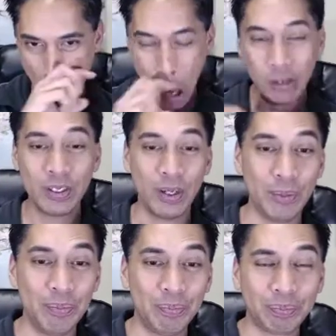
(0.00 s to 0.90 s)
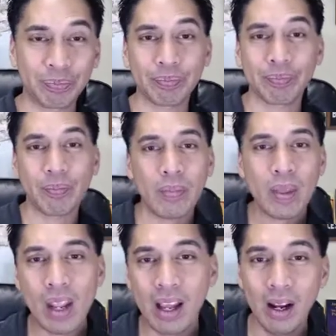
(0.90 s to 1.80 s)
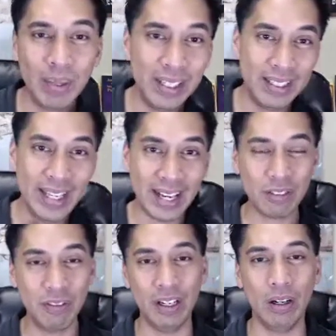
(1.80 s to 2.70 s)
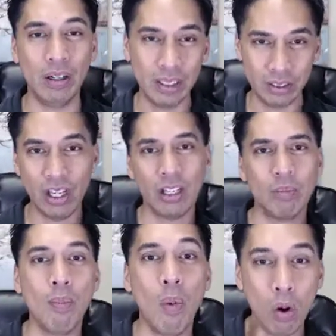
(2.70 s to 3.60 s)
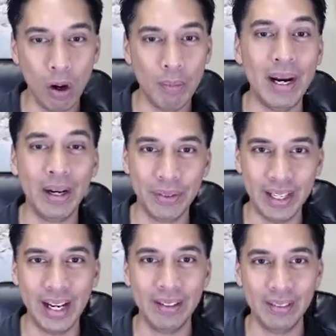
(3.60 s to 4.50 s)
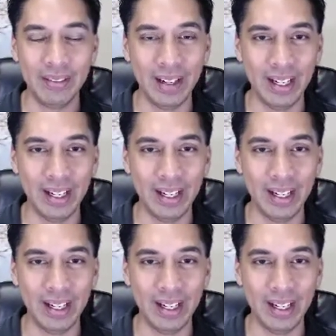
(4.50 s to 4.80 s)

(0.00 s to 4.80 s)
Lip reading: So in the next video, I'm going to talk more about that, right?